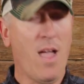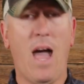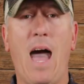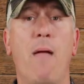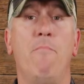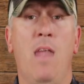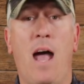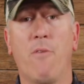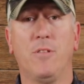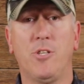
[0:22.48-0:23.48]
I'm
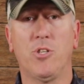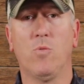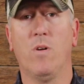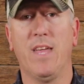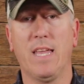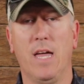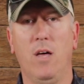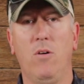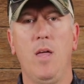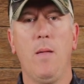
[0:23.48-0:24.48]
not really sure where they
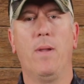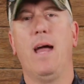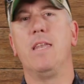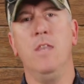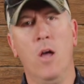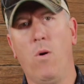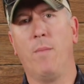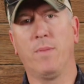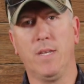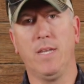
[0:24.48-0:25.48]
go, but I know
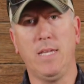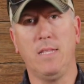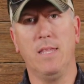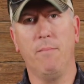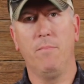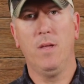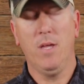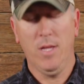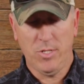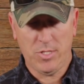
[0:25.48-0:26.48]
I'm gonna need them.
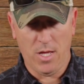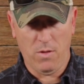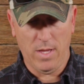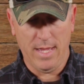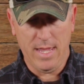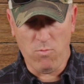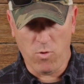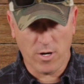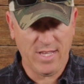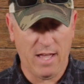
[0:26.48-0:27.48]
So it
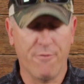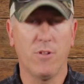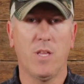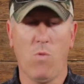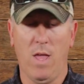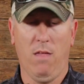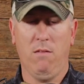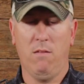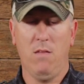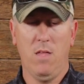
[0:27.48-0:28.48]
works out really well.
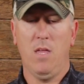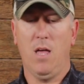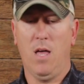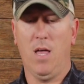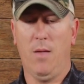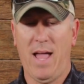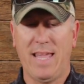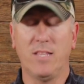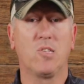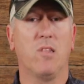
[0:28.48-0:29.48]
I
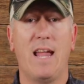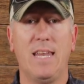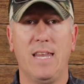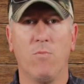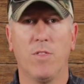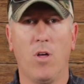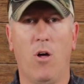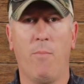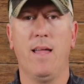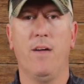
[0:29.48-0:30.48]
can slide it in with
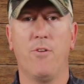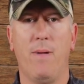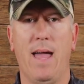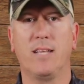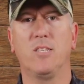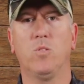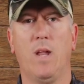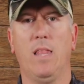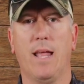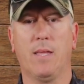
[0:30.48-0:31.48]
all my other bags. That's what
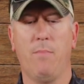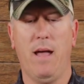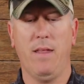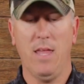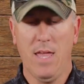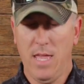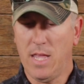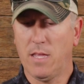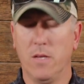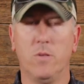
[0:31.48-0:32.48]
I like about it.
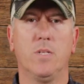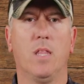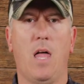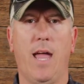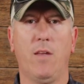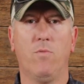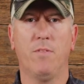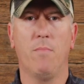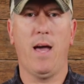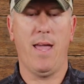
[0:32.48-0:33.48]
It goes in line
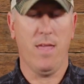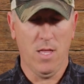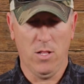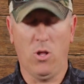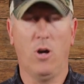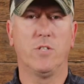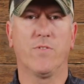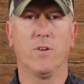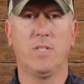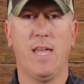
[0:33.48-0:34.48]
with my large
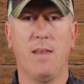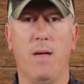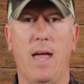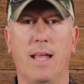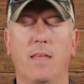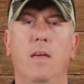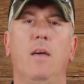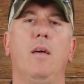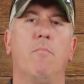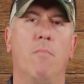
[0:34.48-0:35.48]
first aid bag,
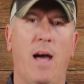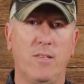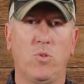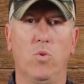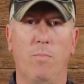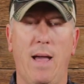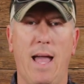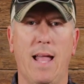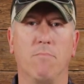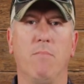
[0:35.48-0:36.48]
my tool
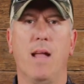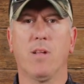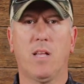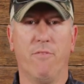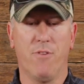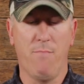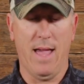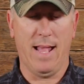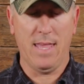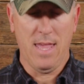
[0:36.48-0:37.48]
bag, my recovery
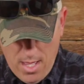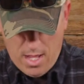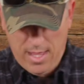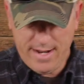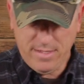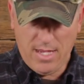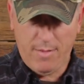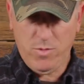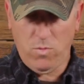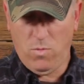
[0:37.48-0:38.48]
bag. A lot of
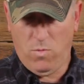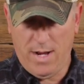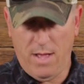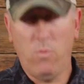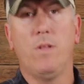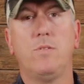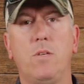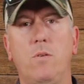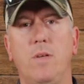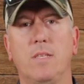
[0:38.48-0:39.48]
times what I will
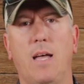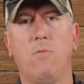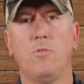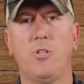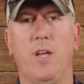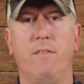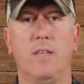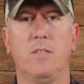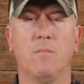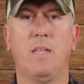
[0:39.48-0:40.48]
do is I will shove
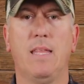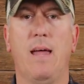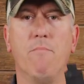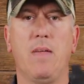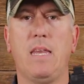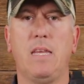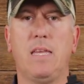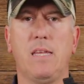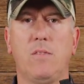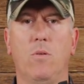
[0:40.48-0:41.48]
in something that I may need to
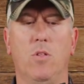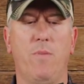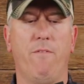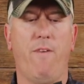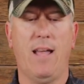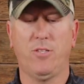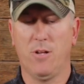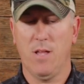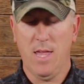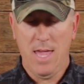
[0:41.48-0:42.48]
get to a little bit
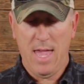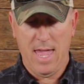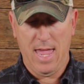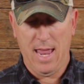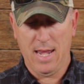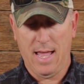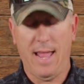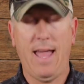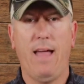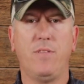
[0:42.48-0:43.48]
faster. And
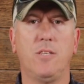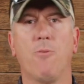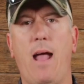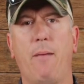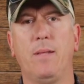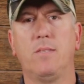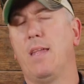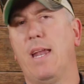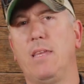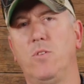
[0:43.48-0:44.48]
I have these wrappets
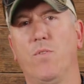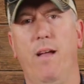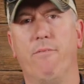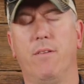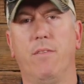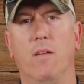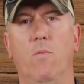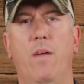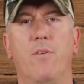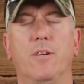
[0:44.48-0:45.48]
that I use for everything,
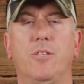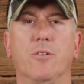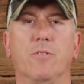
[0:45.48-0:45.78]
whether it's your